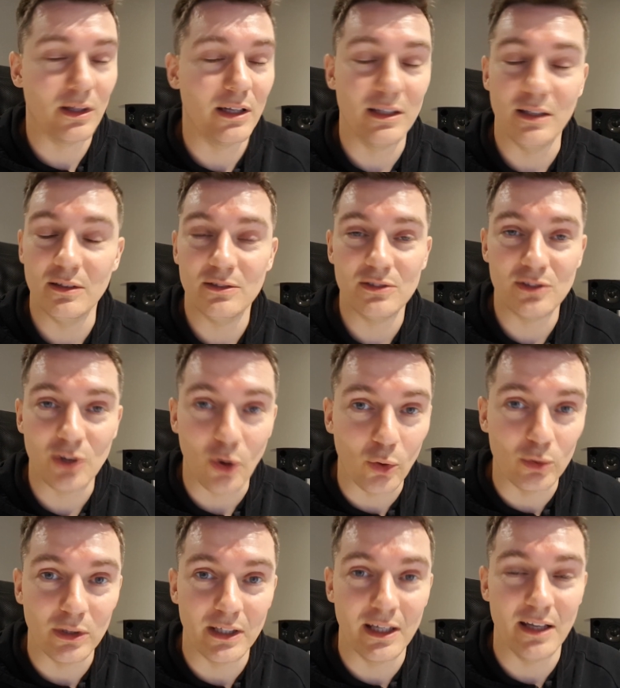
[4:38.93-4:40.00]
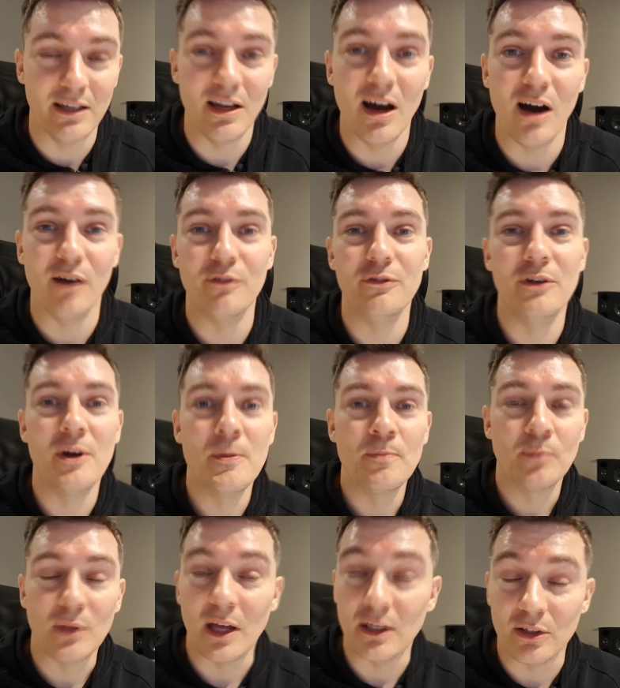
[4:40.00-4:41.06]
And it's totally enough
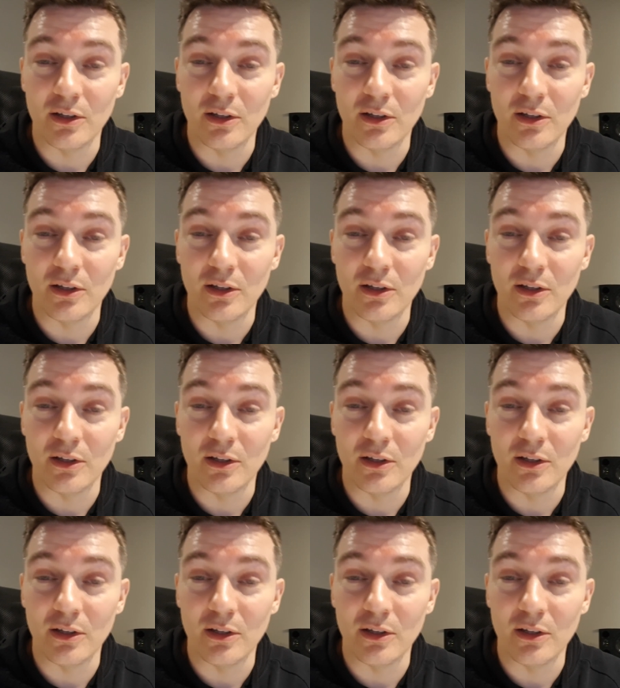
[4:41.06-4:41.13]
and